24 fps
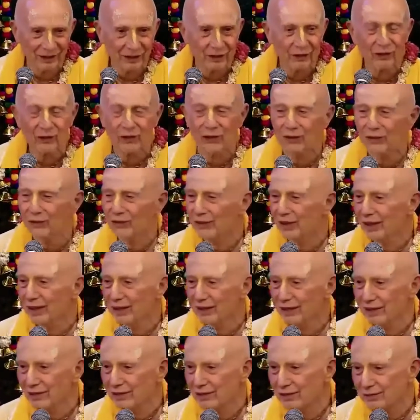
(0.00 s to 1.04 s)
The good old
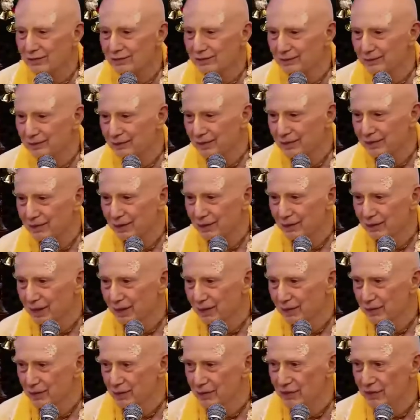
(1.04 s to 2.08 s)
days, but
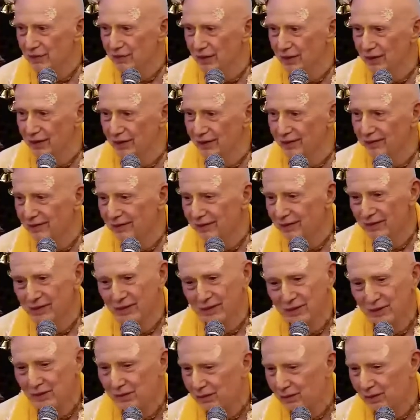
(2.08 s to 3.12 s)
sometimes we say,
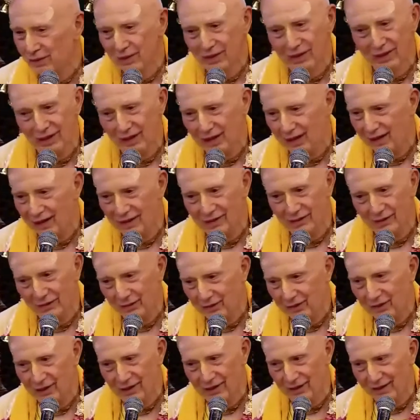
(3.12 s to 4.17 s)
we're glad
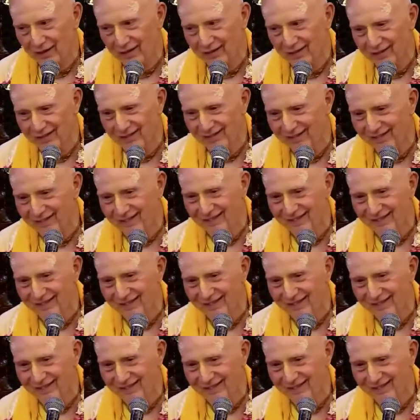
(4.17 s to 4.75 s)
they're gone.